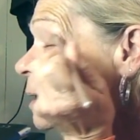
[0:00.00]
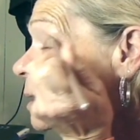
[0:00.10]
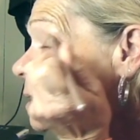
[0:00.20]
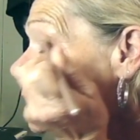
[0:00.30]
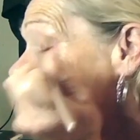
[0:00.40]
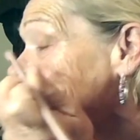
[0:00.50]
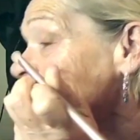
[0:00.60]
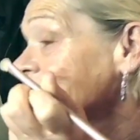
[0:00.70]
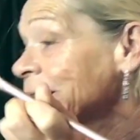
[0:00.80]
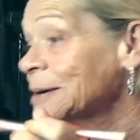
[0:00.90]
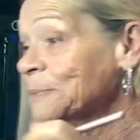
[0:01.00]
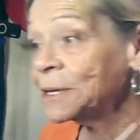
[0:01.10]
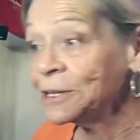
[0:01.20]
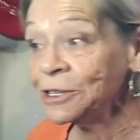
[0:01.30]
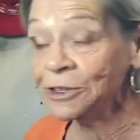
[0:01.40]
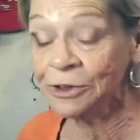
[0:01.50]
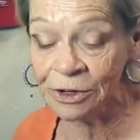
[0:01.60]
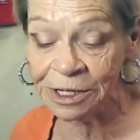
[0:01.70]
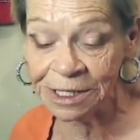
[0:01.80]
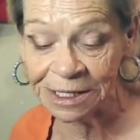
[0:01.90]
and then take it up into your
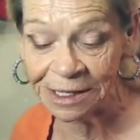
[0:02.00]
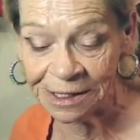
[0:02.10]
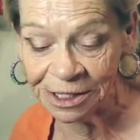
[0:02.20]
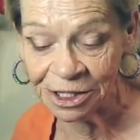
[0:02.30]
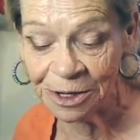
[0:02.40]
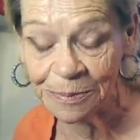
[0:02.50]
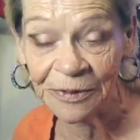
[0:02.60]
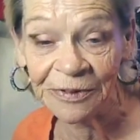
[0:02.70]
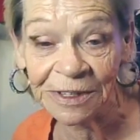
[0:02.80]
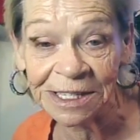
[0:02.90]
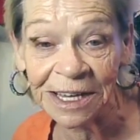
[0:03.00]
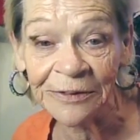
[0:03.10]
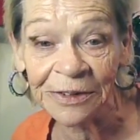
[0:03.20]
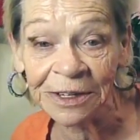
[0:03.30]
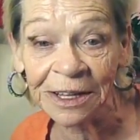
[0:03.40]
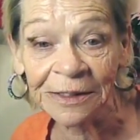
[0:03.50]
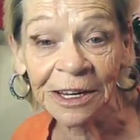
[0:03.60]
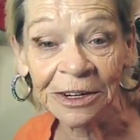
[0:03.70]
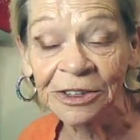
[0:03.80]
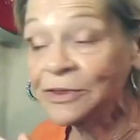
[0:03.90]
crease in the shape of a 7,
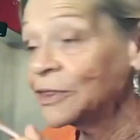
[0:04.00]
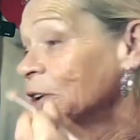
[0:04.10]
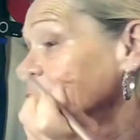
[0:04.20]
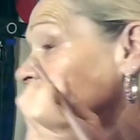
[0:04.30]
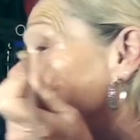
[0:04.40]
and there you've got a